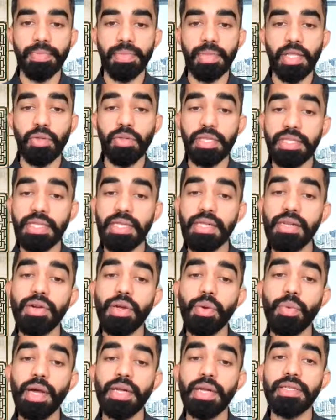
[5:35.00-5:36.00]
Now, this still
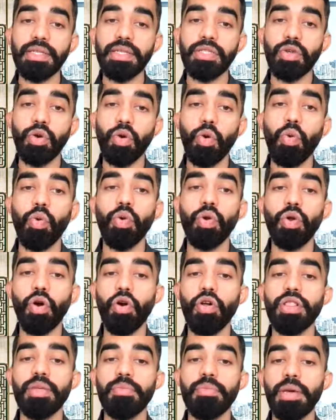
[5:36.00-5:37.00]
requires us to hold
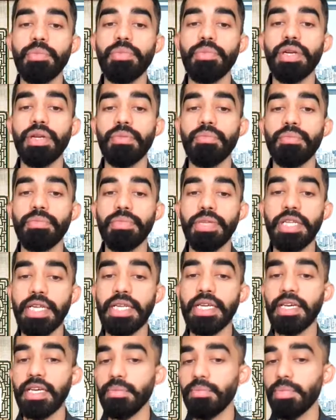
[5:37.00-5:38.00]
all the
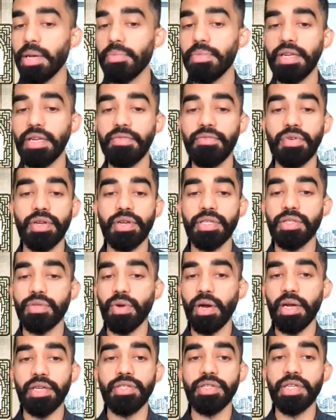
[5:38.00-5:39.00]
data in memory for us
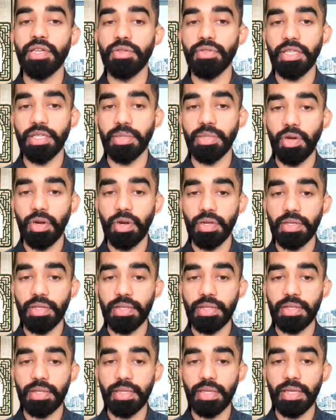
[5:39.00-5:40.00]
to iterate on these
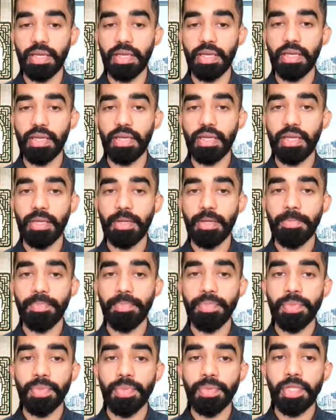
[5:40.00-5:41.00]
models.
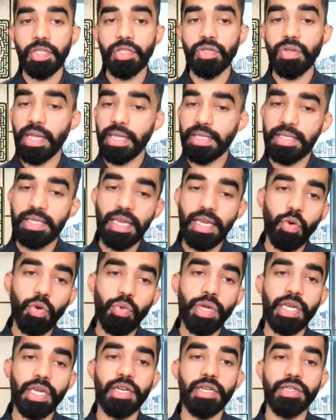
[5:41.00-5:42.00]
So let's see how
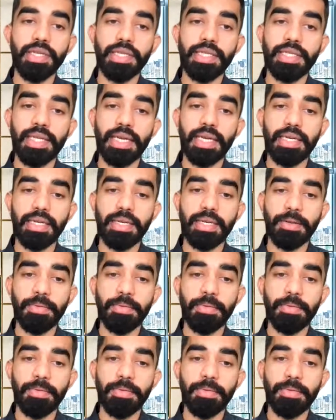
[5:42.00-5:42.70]
we can address that.